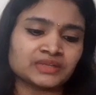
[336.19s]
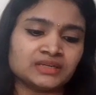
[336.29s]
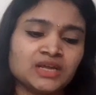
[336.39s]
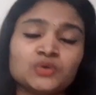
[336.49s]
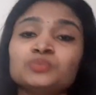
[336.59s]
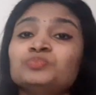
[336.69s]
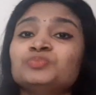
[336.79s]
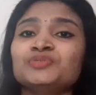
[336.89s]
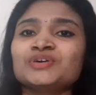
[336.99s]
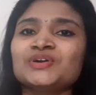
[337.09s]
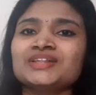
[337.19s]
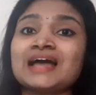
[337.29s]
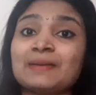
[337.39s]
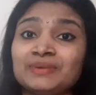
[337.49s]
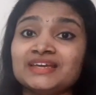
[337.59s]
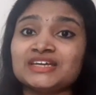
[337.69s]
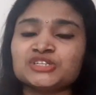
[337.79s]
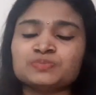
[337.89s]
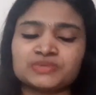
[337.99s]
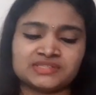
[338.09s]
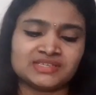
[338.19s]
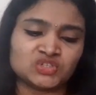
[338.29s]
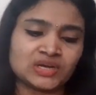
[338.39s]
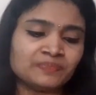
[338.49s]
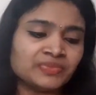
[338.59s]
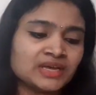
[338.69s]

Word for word: now moving on to the application procedure.